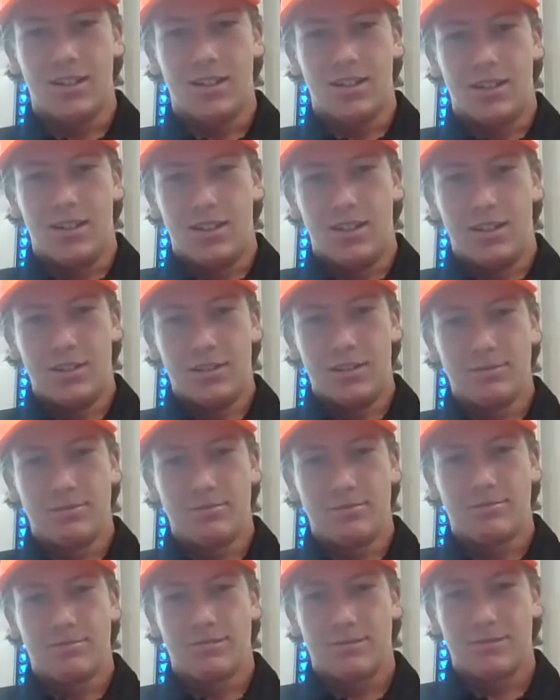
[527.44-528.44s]

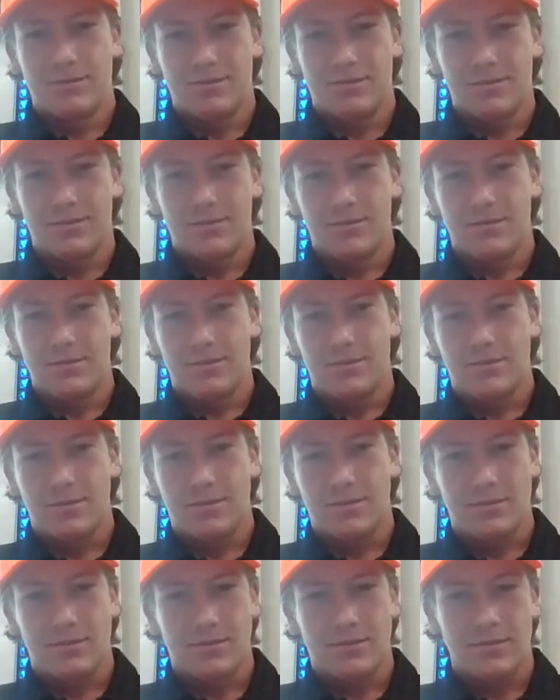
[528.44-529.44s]

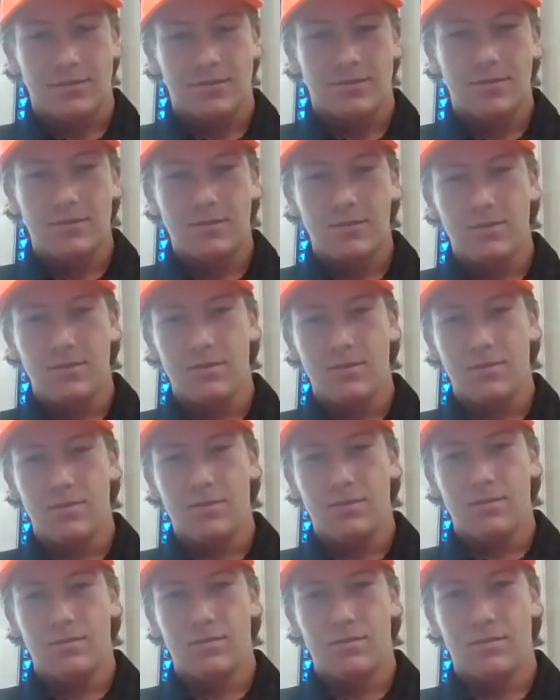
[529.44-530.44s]

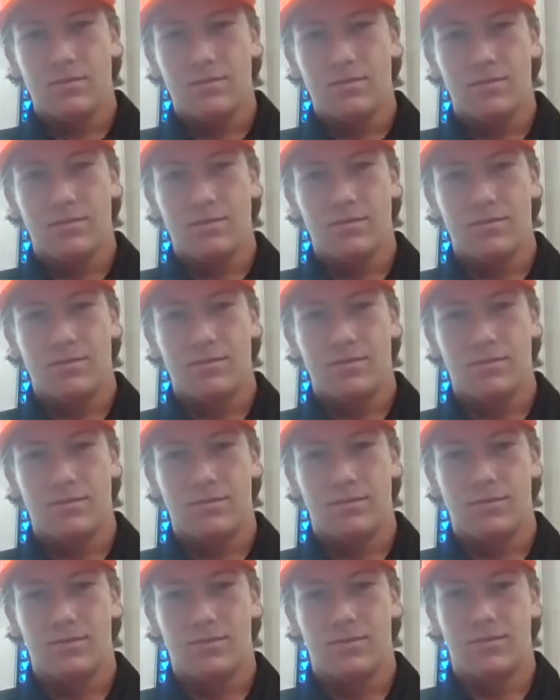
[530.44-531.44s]

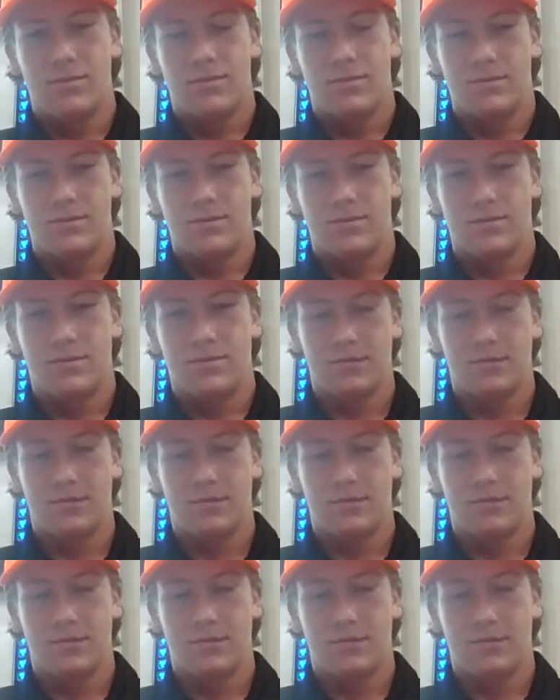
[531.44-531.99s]
[no speech]